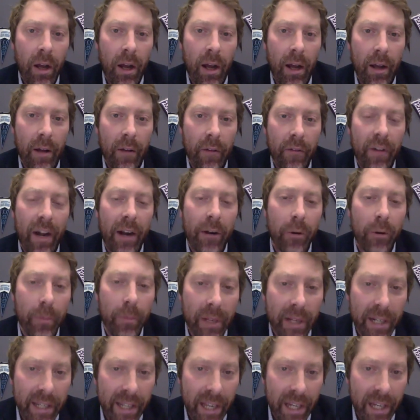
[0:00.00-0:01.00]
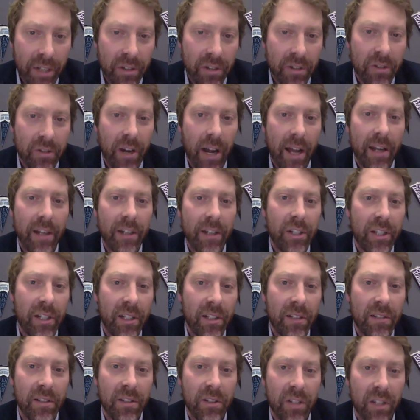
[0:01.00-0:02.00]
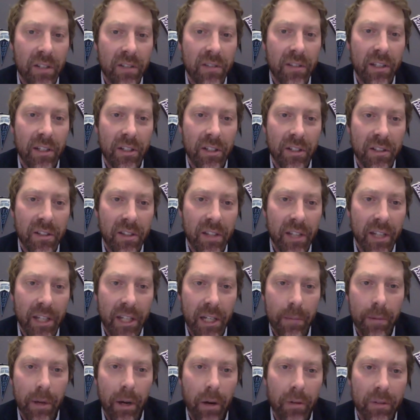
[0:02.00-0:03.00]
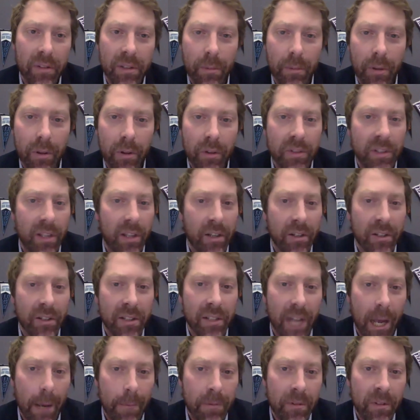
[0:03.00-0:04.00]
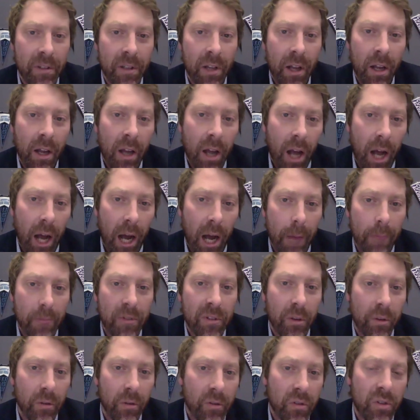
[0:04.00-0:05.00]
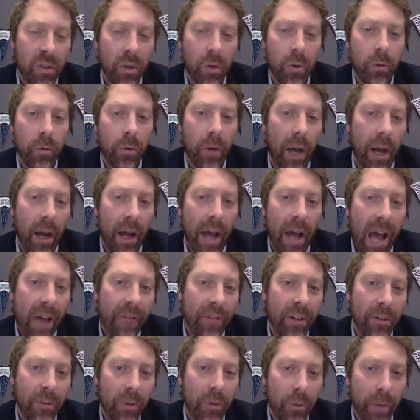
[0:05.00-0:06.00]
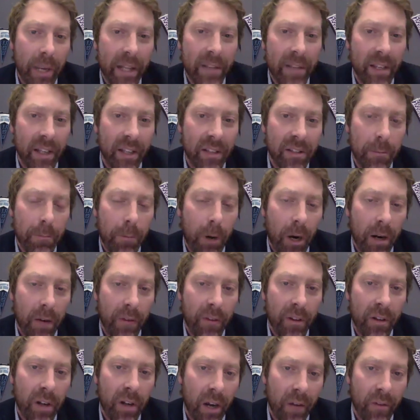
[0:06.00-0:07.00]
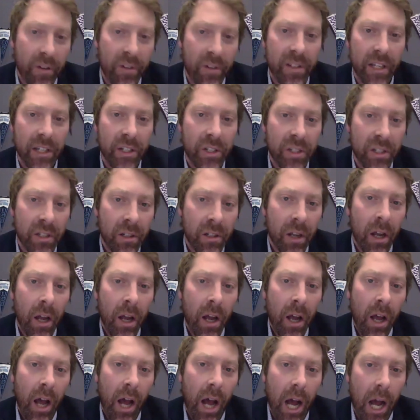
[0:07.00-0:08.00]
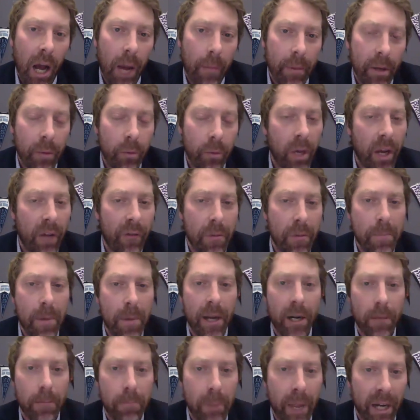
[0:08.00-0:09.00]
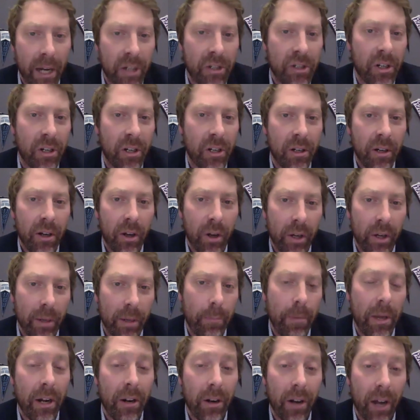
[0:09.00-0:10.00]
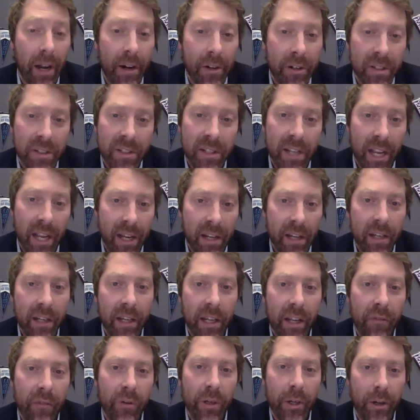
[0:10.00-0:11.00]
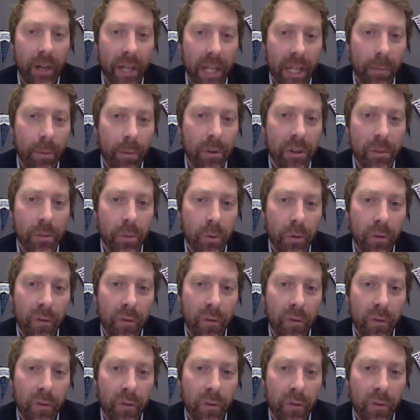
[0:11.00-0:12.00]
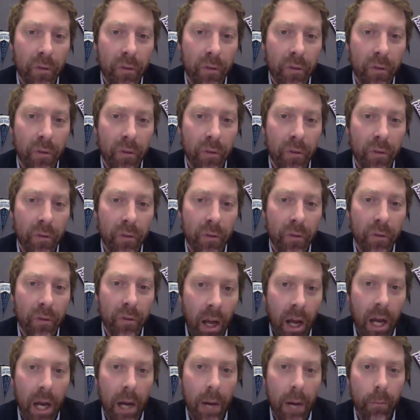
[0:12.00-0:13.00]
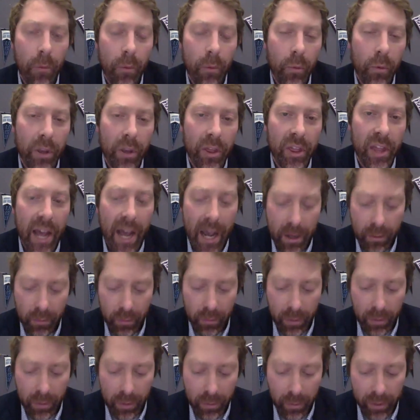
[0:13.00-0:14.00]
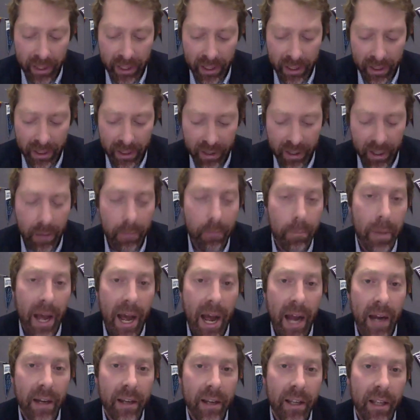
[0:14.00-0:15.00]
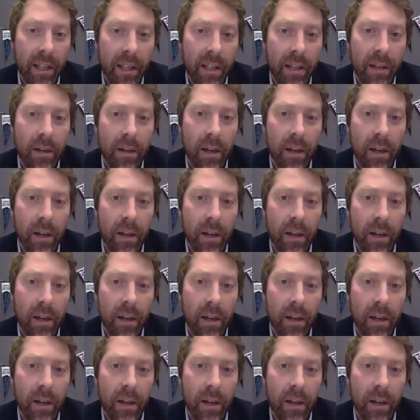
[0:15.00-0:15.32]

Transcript: viral mitigation strategies and just thinking about some of those other steps. So having roommates is a part of the conversation, and we'll have a better picture and a better understanding if we are able to move forward with that when we come back in